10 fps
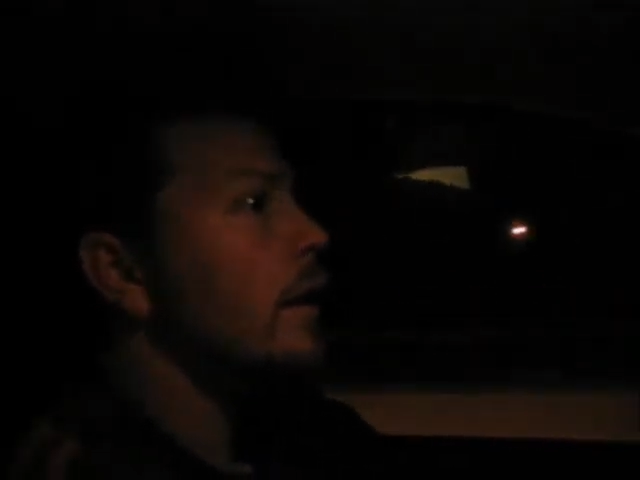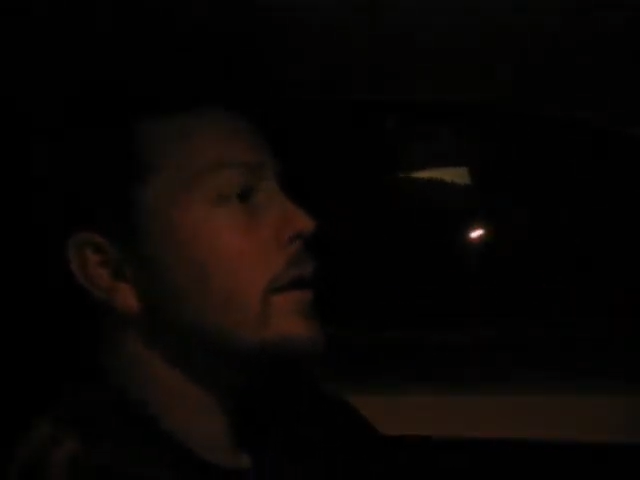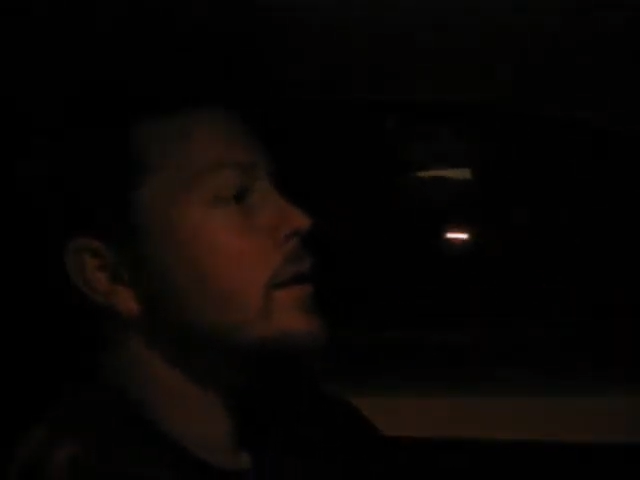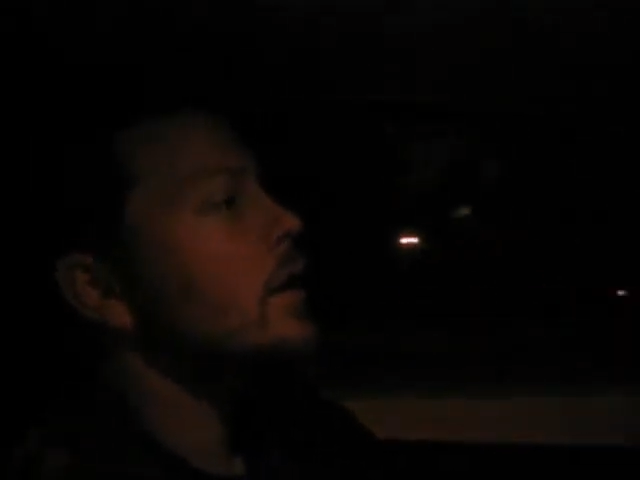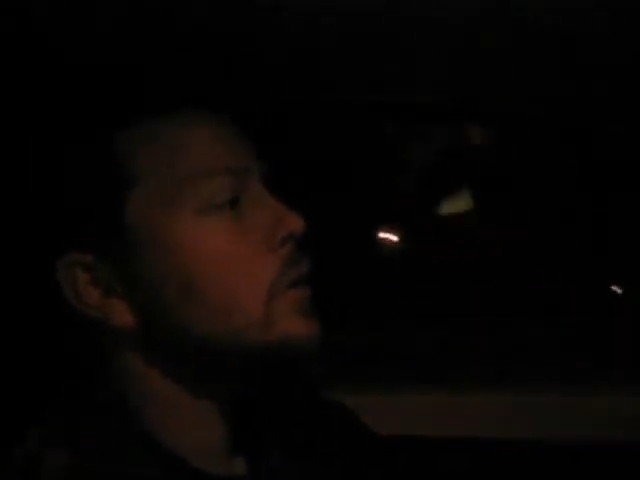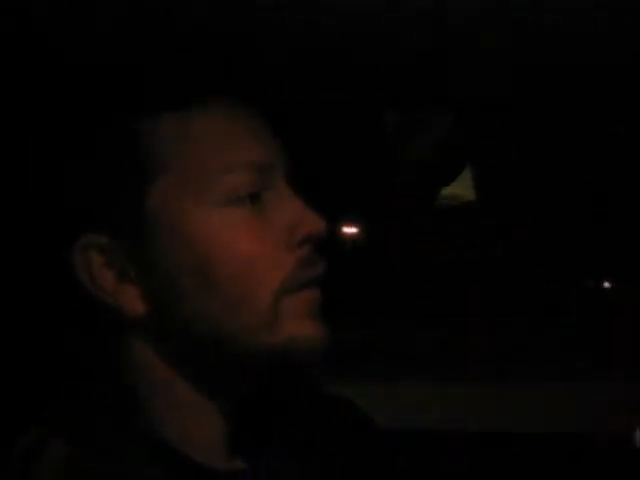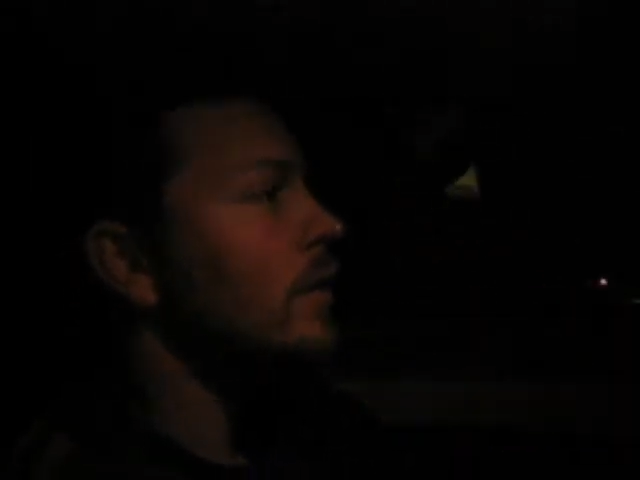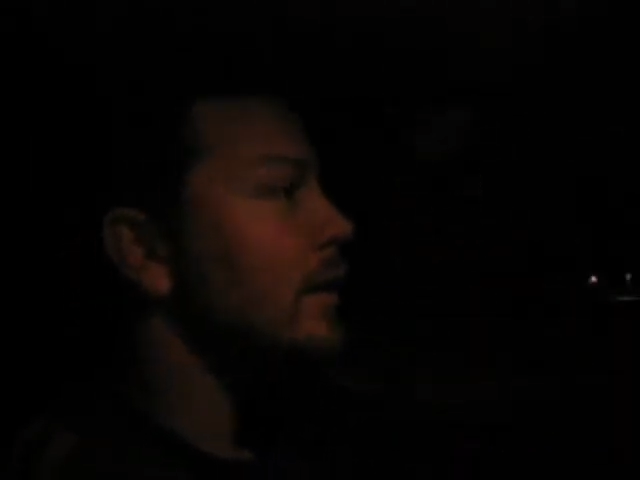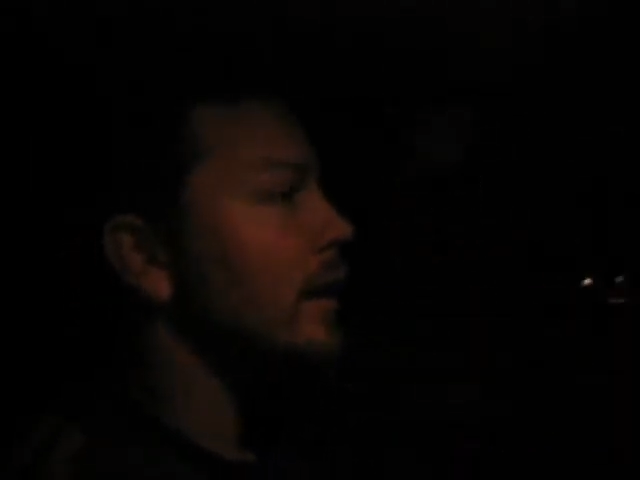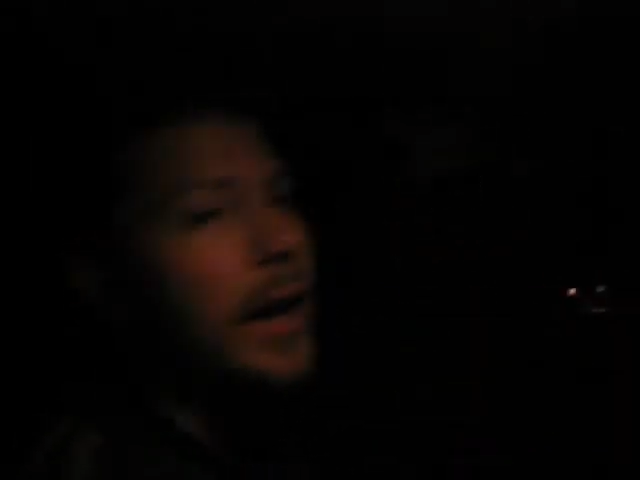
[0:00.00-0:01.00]
they tell us we have
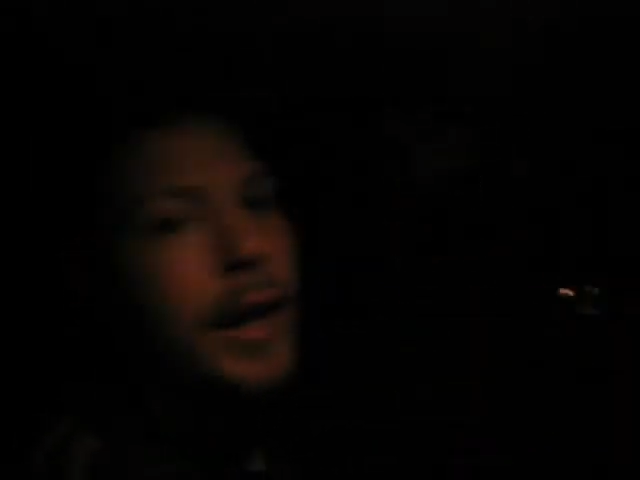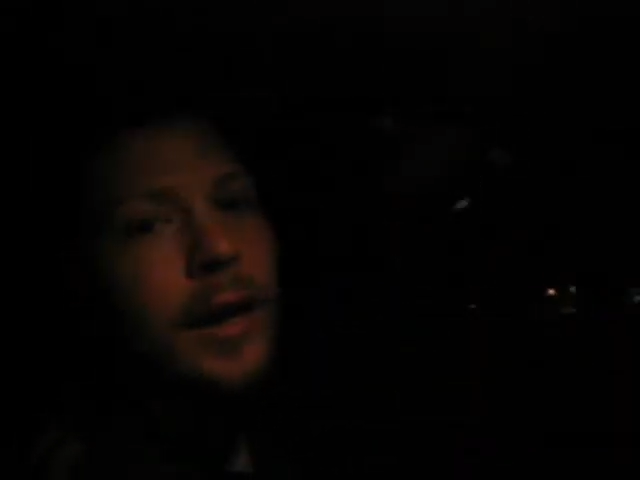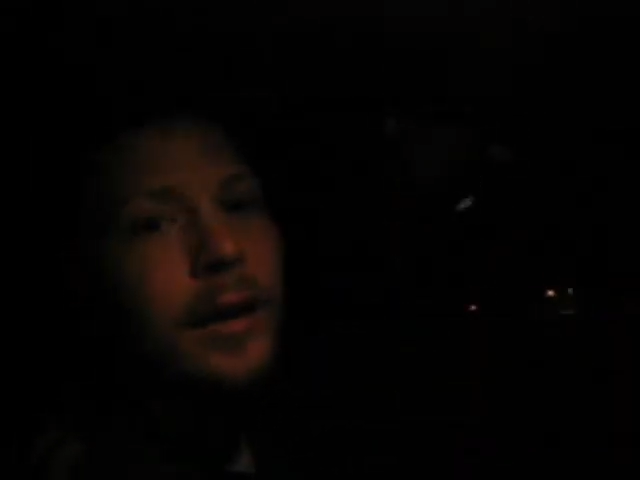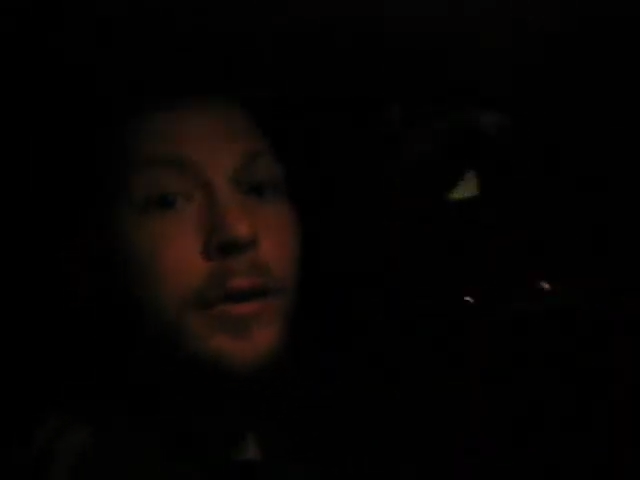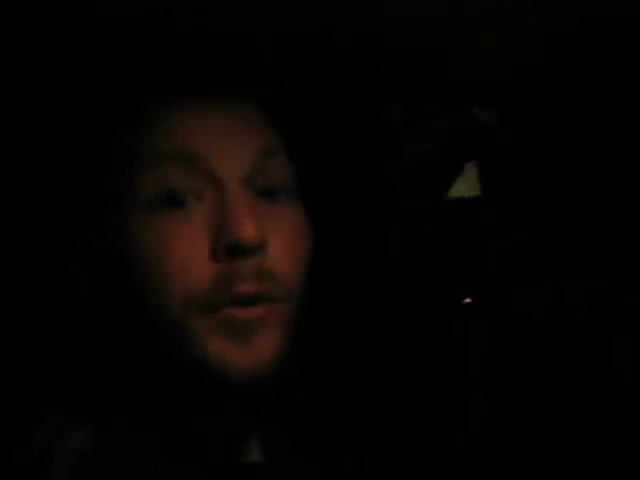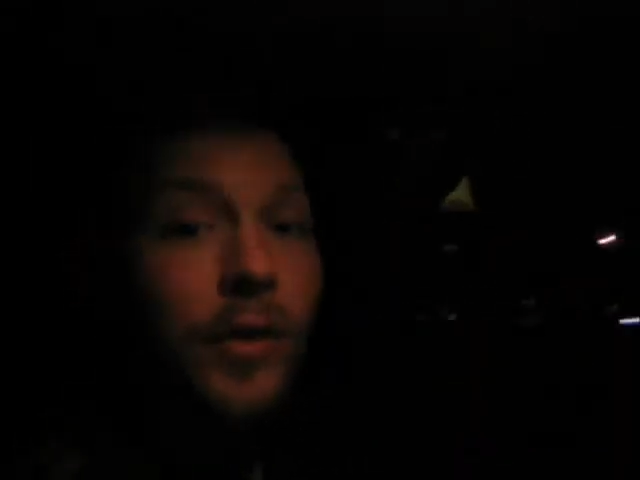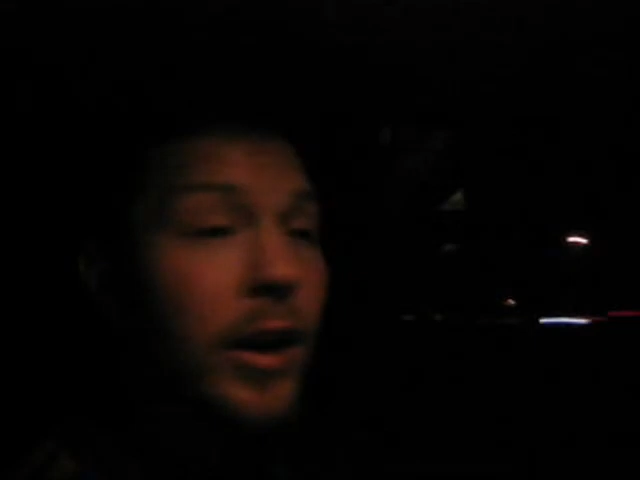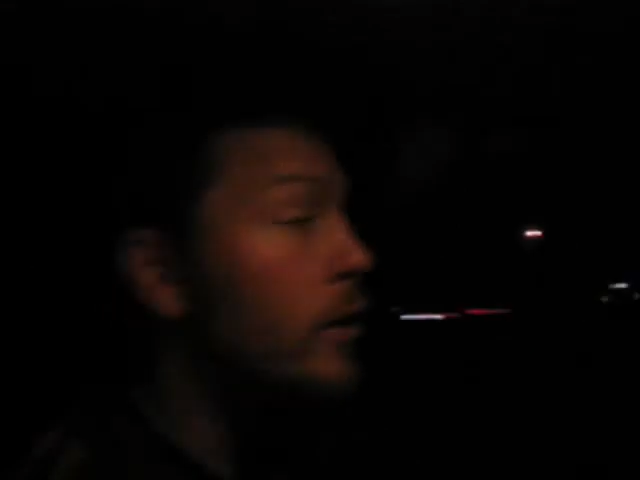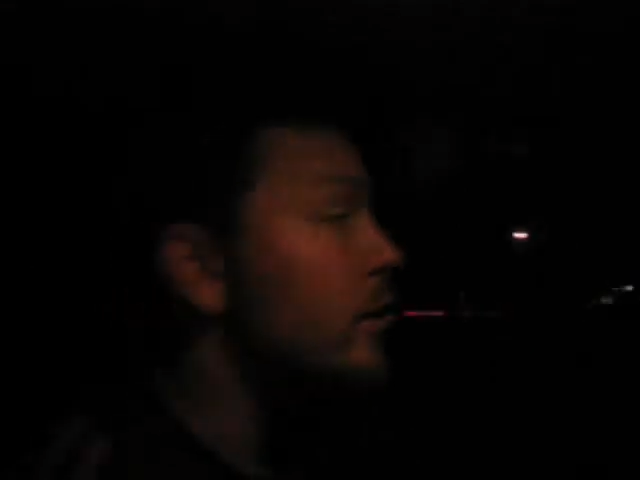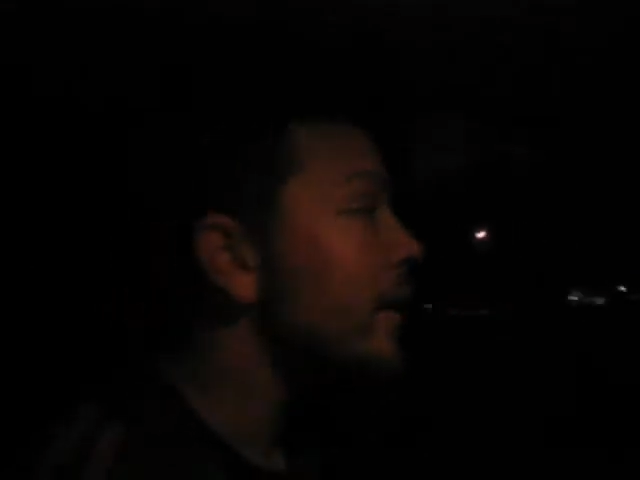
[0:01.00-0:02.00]
a delay, and then we have
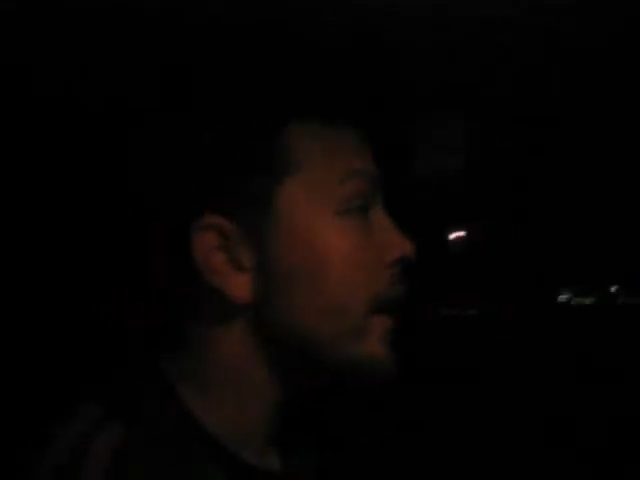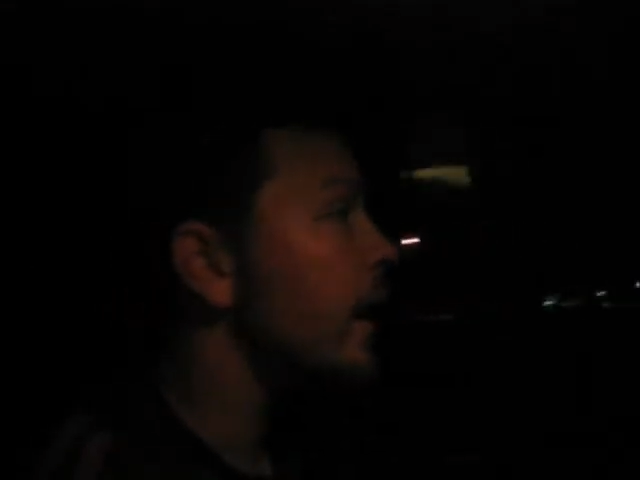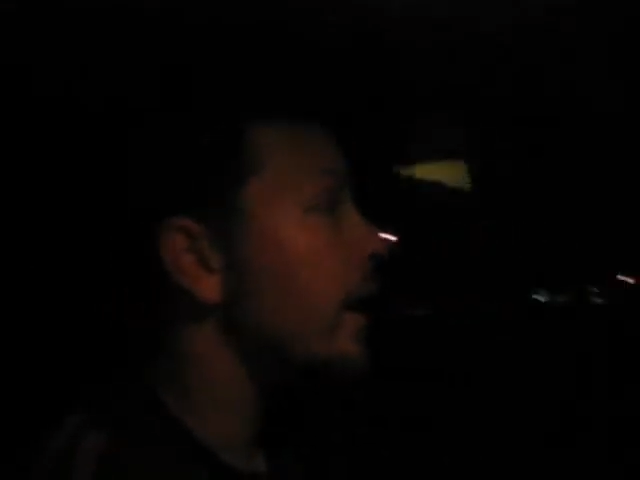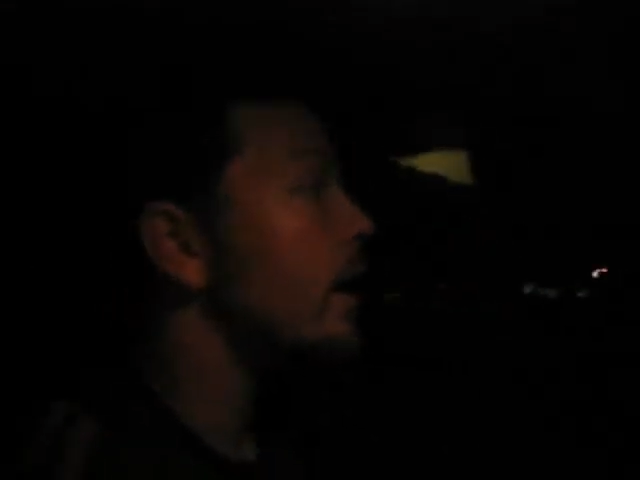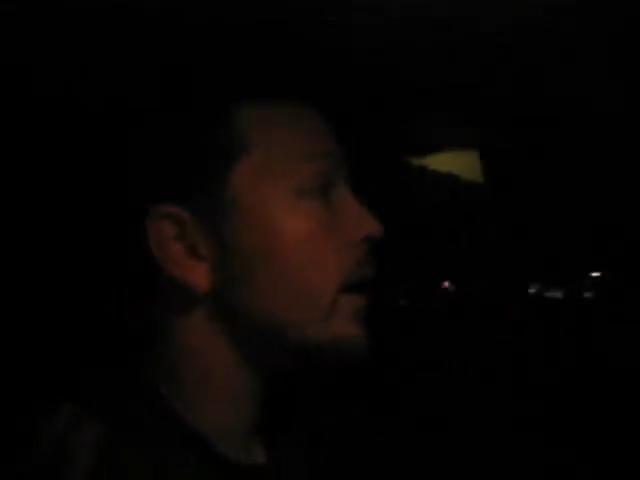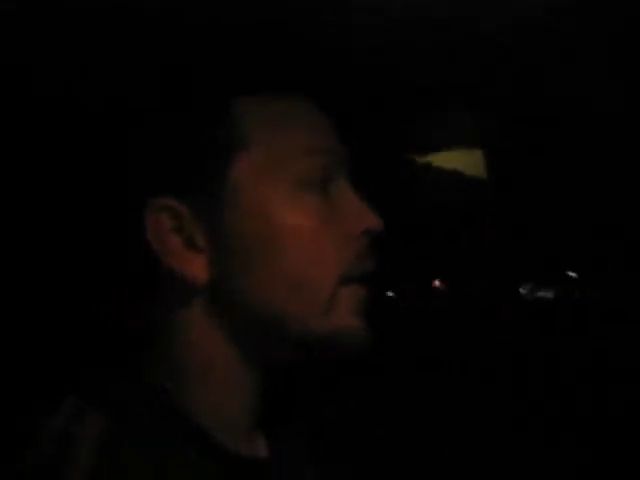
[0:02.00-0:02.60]
another delay.